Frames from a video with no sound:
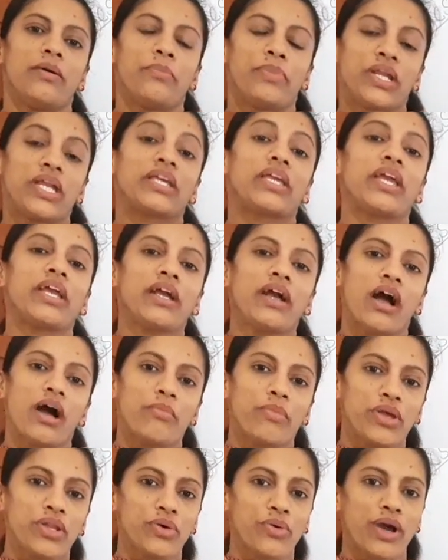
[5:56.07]
Bringing
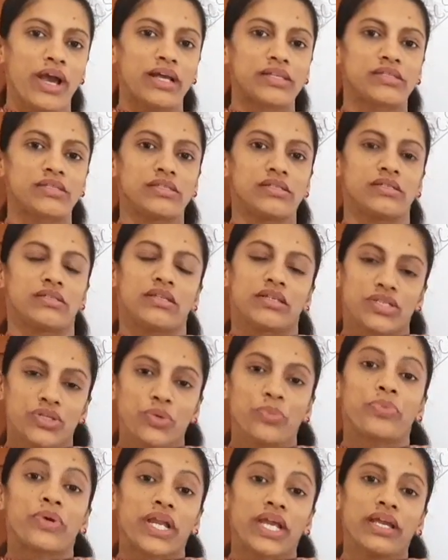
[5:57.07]
amino acids,
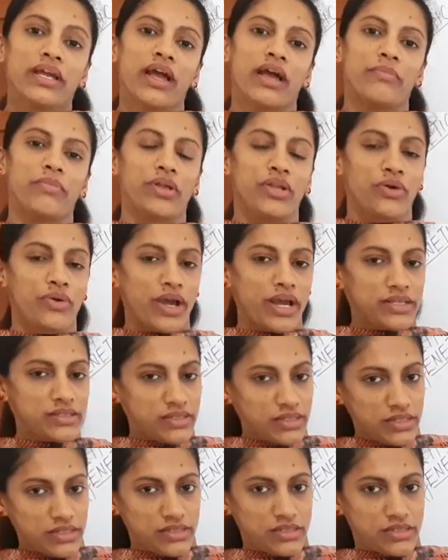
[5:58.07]
to bring amino
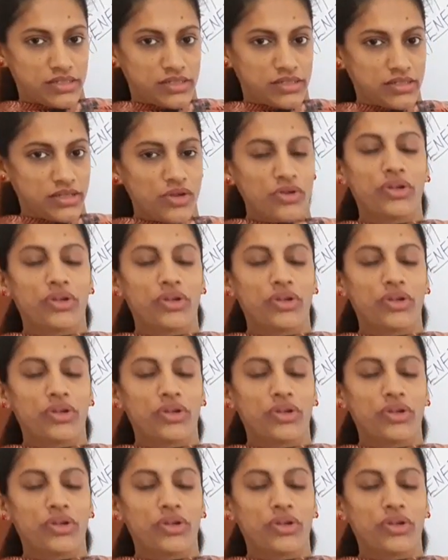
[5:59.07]
acids.